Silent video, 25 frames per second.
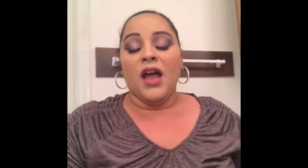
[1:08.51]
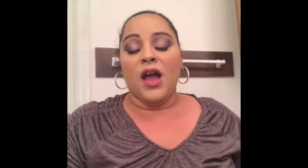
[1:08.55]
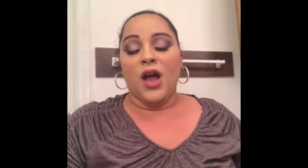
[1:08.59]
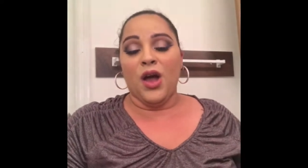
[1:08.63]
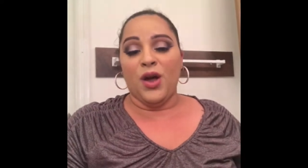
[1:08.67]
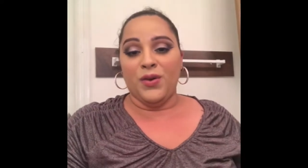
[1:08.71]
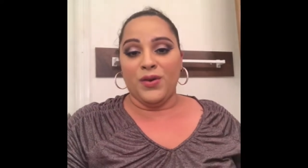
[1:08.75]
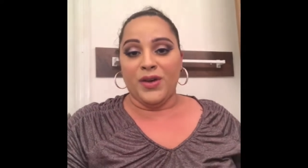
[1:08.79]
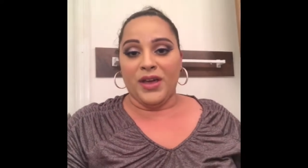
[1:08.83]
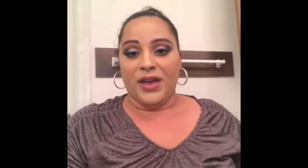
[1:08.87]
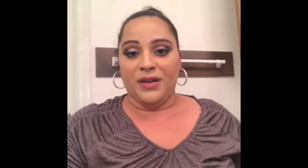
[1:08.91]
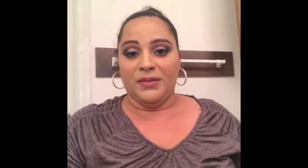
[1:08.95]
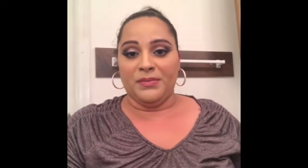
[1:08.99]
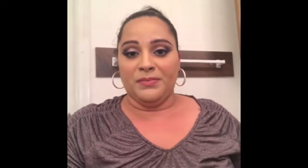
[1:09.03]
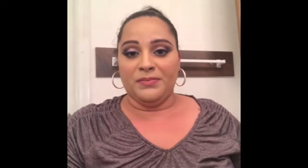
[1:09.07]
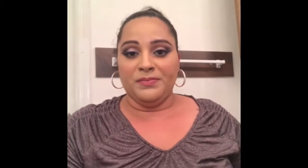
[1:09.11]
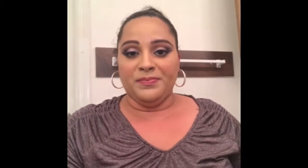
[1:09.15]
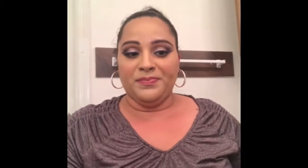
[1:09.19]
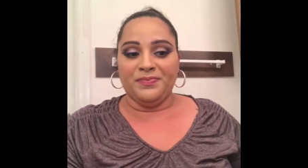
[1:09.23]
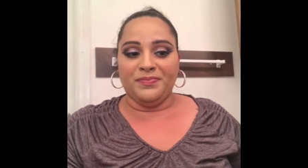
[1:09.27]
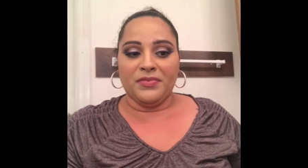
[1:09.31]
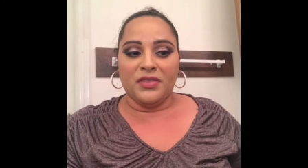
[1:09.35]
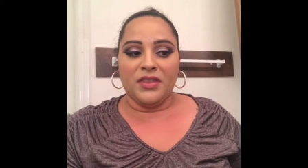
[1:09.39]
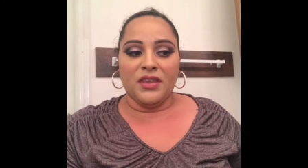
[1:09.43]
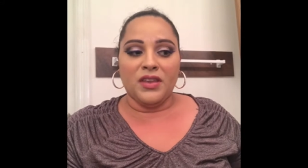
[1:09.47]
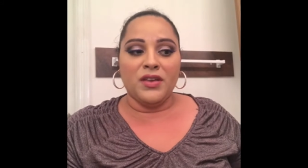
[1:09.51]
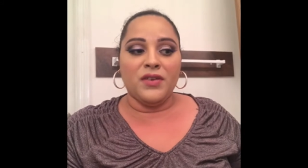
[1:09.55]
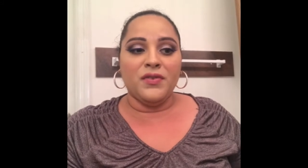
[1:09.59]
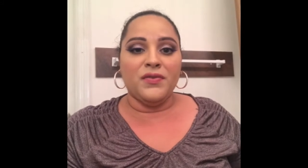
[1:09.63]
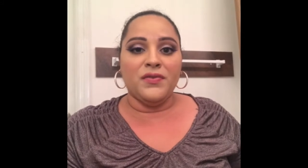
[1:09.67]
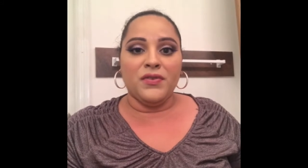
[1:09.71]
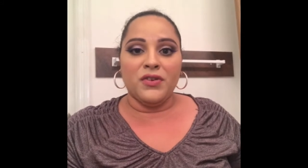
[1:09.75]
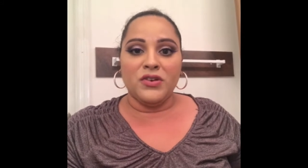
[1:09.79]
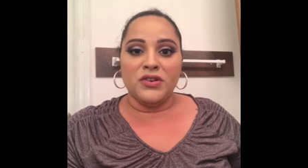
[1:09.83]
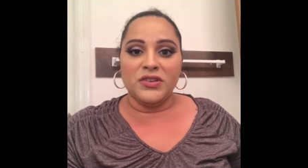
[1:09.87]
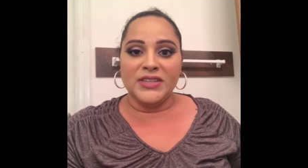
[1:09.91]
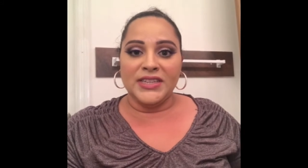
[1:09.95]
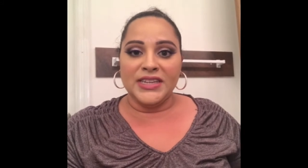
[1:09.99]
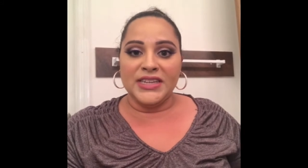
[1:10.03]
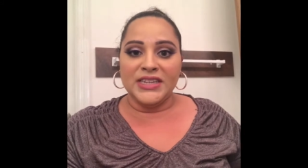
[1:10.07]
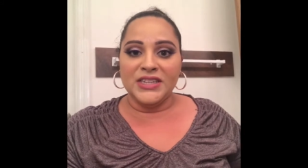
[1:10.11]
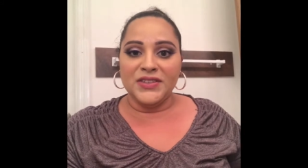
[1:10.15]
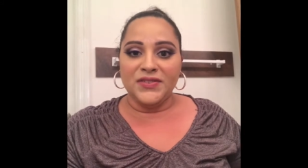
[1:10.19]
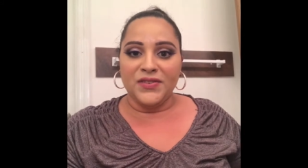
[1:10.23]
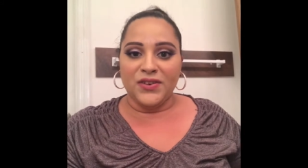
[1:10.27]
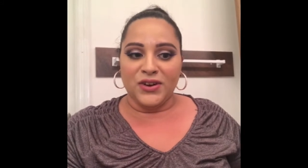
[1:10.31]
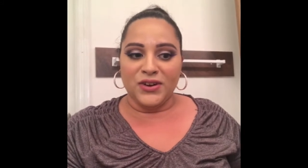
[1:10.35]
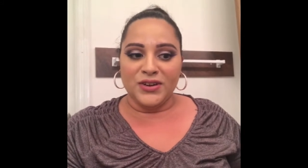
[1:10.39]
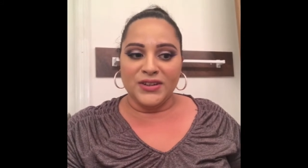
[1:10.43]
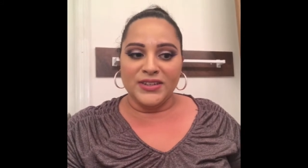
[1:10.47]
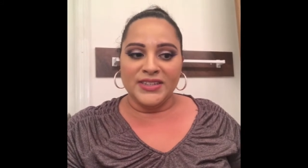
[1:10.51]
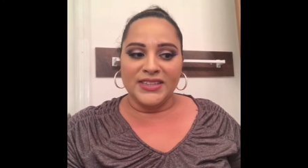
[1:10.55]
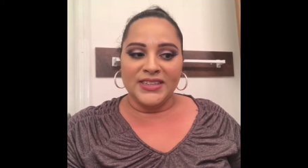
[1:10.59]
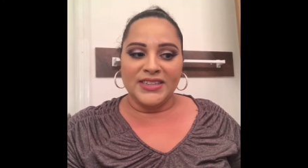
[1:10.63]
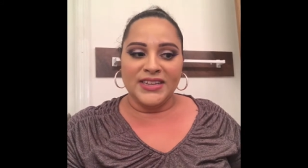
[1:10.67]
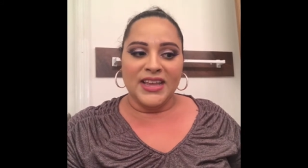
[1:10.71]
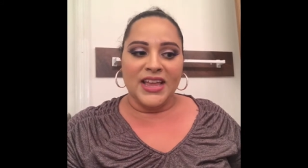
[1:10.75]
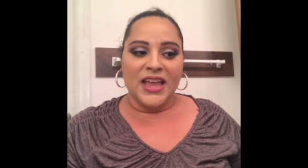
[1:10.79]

Okay, first things first,